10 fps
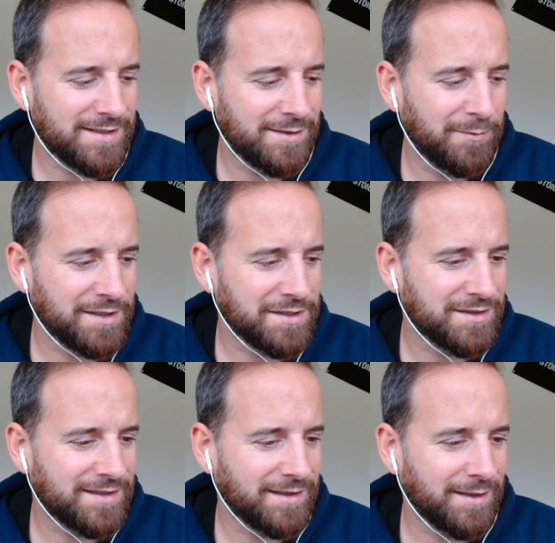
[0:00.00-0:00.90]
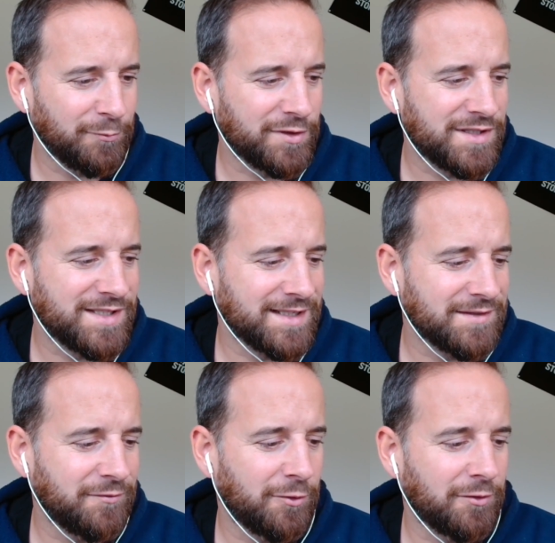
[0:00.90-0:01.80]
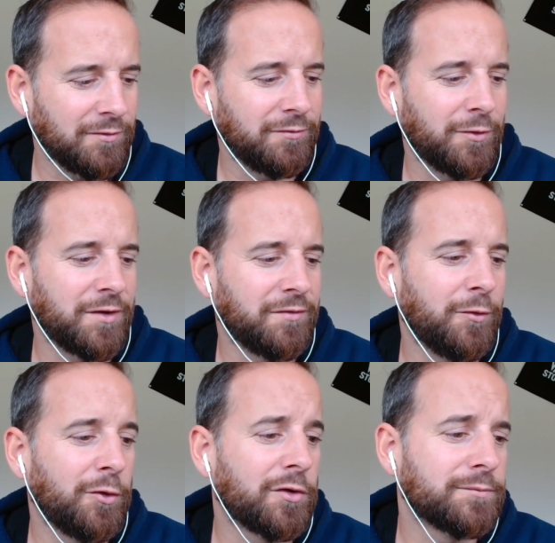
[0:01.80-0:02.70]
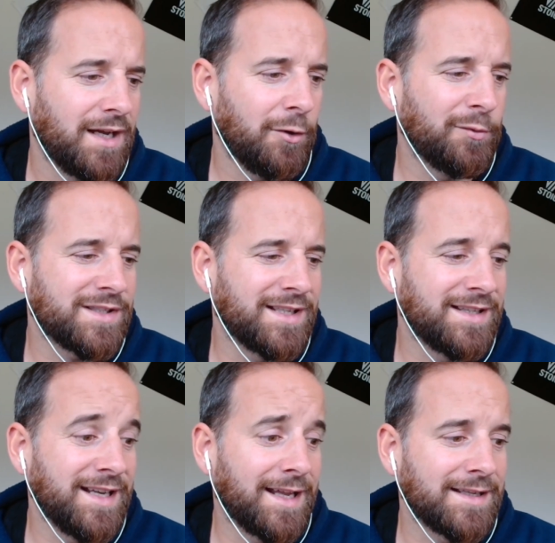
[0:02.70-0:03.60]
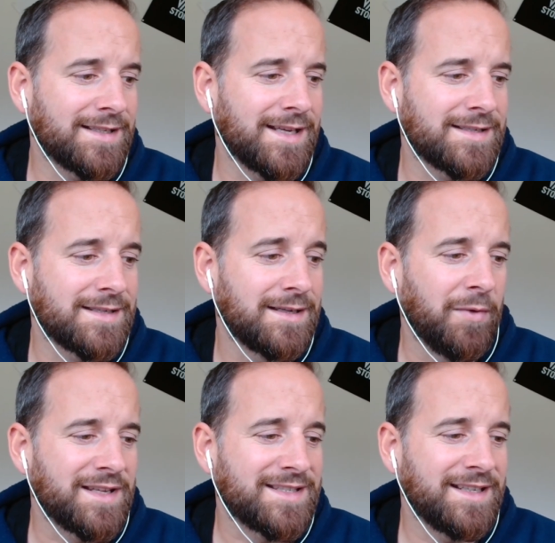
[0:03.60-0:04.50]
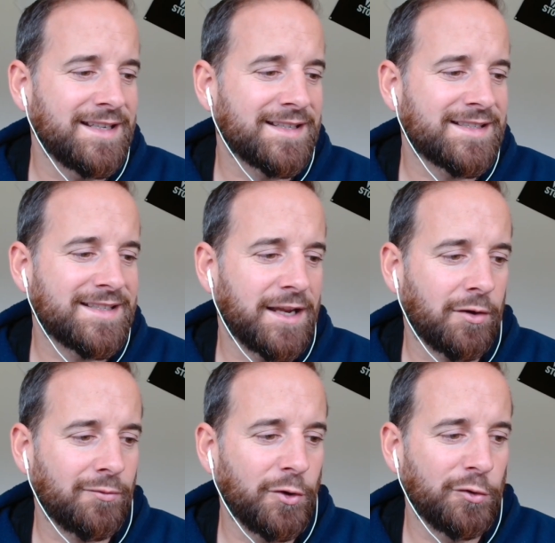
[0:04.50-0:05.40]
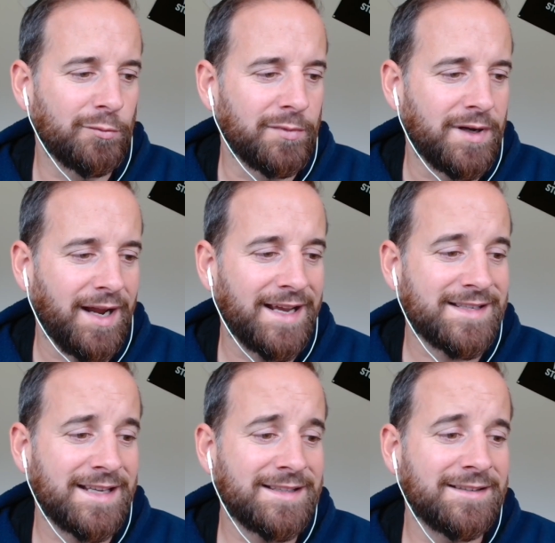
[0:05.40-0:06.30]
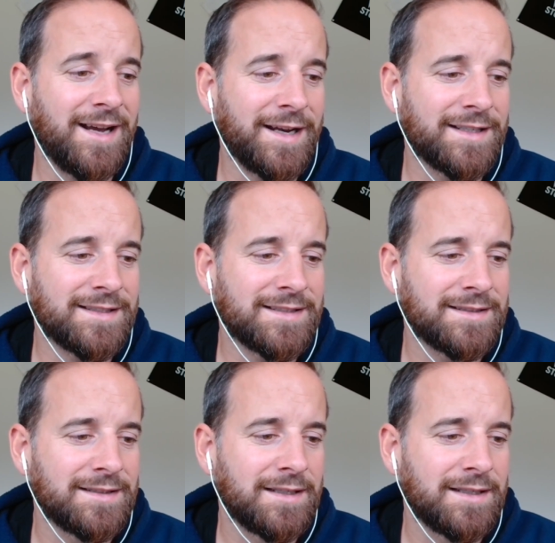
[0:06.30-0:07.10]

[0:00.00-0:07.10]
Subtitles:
He mentions in book 6, 44, almost at the end, he says, "My city and state are Rome, as Antoninus,